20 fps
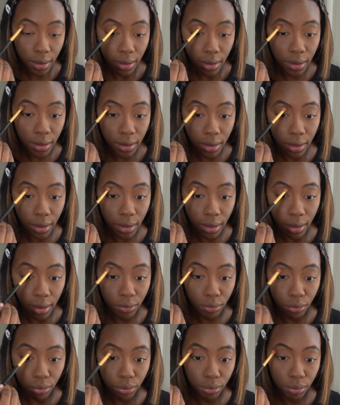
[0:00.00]
and
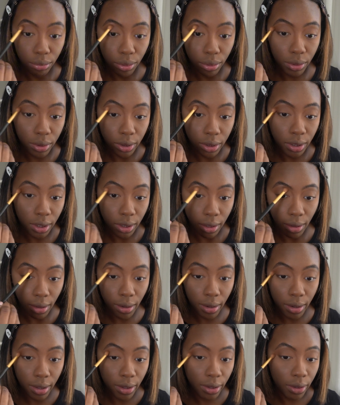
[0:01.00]
then pull it
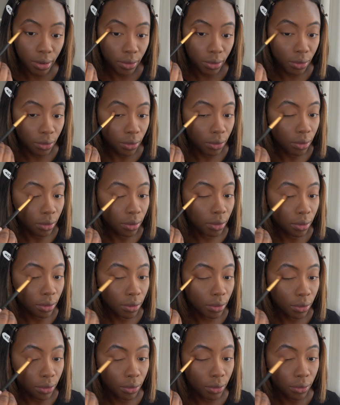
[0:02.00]

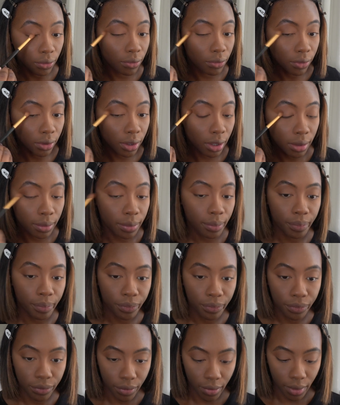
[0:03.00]
over.
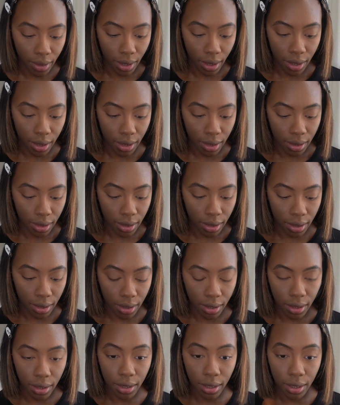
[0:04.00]

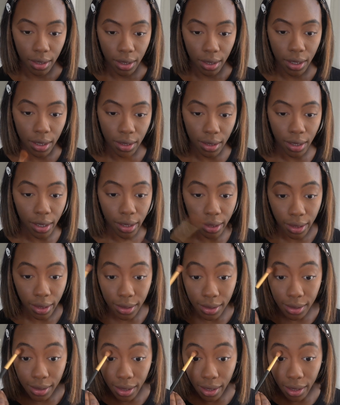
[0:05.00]
And then, like I
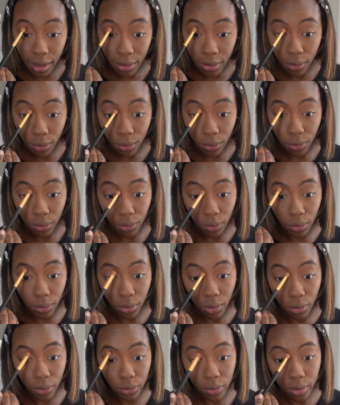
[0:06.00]
said,
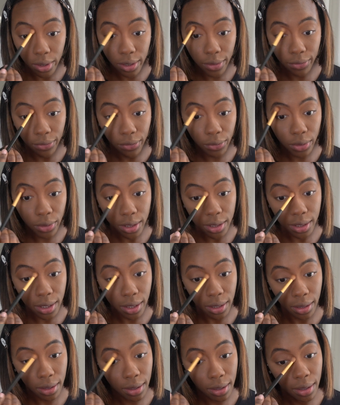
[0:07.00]
we'll reinforce
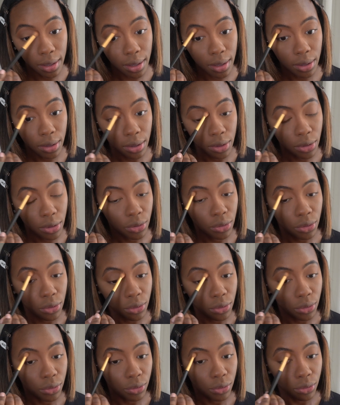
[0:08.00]
it.
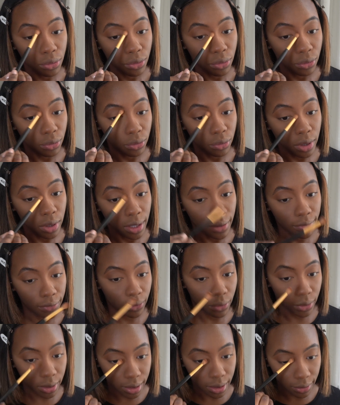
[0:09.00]

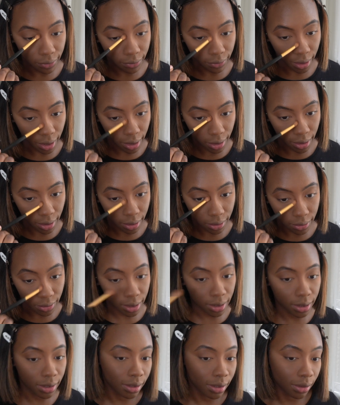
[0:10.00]
Reinforce the fake cut
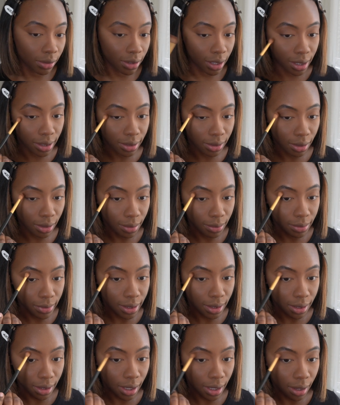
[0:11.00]
crease so that it's all
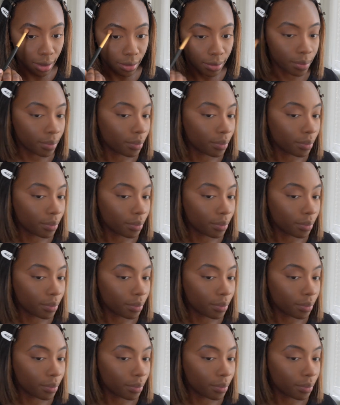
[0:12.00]
blended out.